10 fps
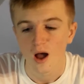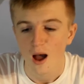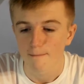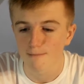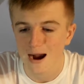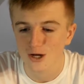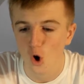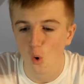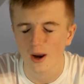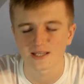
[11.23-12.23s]

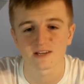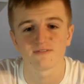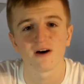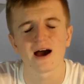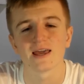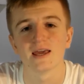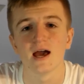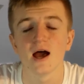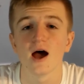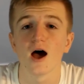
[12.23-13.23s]
Mango La Safai,
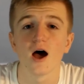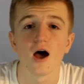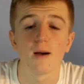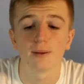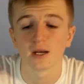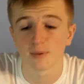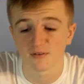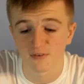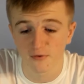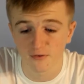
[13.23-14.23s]
playing a bit of
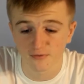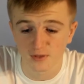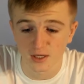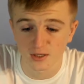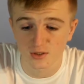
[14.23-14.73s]
FIFA 15.